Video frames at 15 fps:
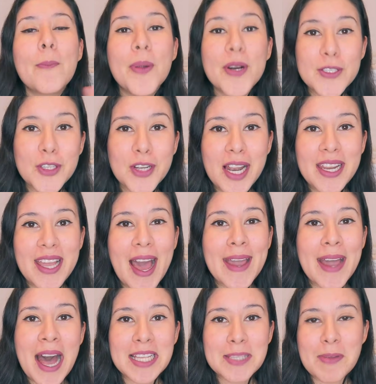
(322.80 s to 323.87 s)
Personally,
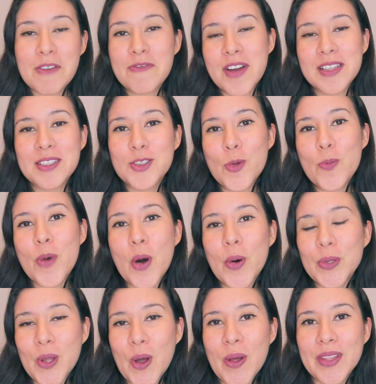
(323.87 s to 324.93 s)
I asked my friends to
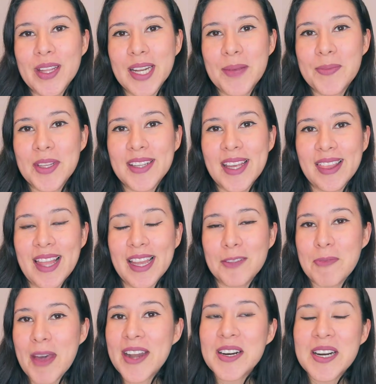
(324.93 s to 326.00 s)
vote on the name that they
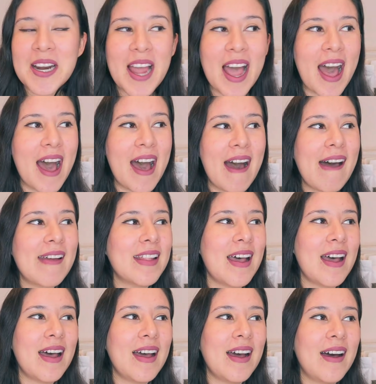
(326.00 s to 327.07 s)
like better,
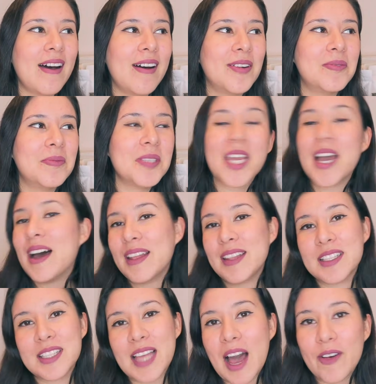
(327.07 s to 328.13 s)
and yeah,
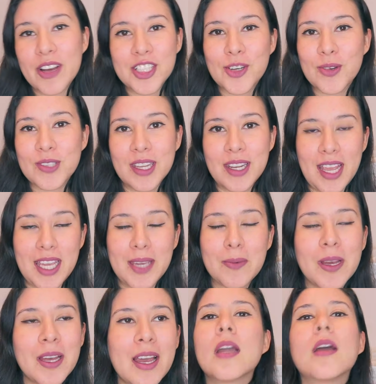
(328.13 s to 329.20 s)
that's how I chose the
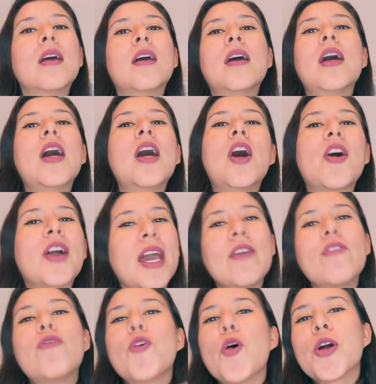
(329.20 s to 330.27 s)
name.
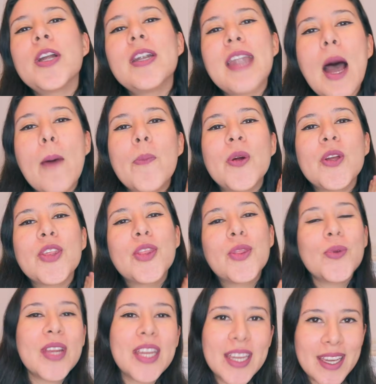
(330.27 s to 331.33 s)
Okay, for number
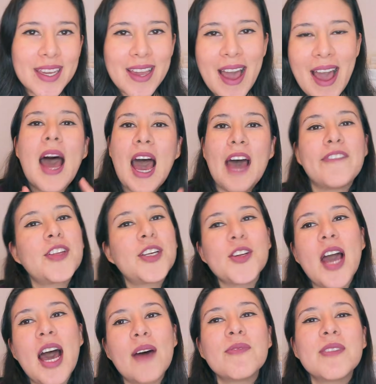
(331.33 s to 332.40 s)
3, after
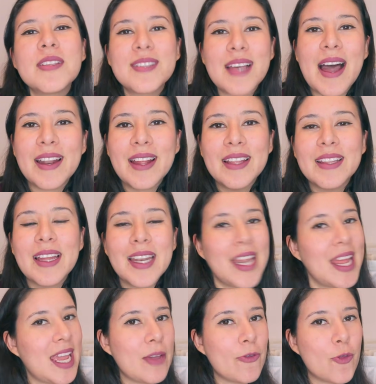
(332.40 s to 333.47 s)
you have decided the
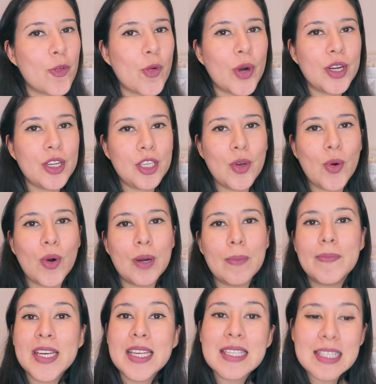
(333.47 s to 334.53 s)
name for your
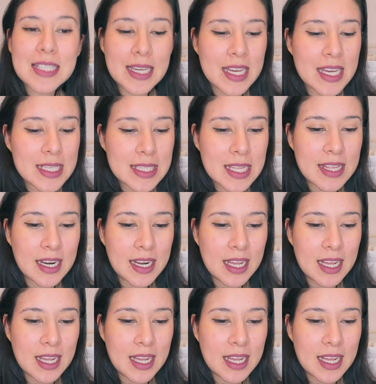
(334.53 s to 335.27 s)
business, the